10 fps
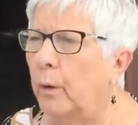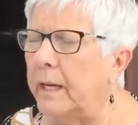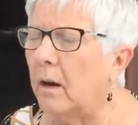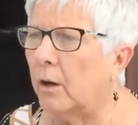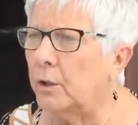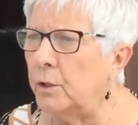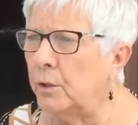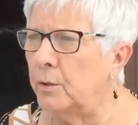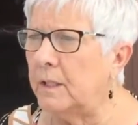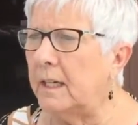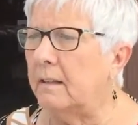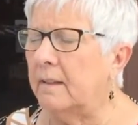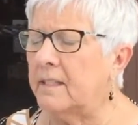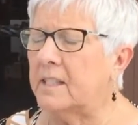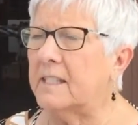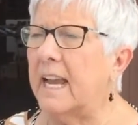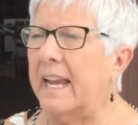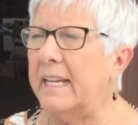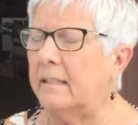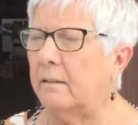We are using the
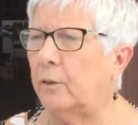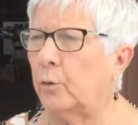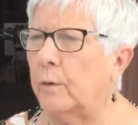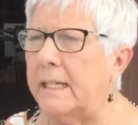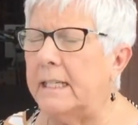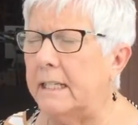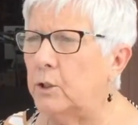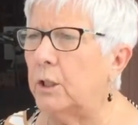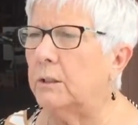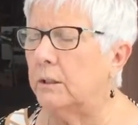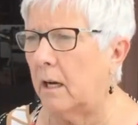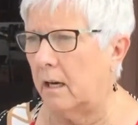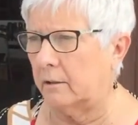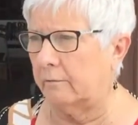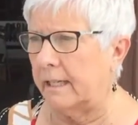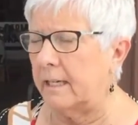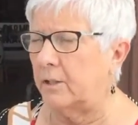state three digit lottery.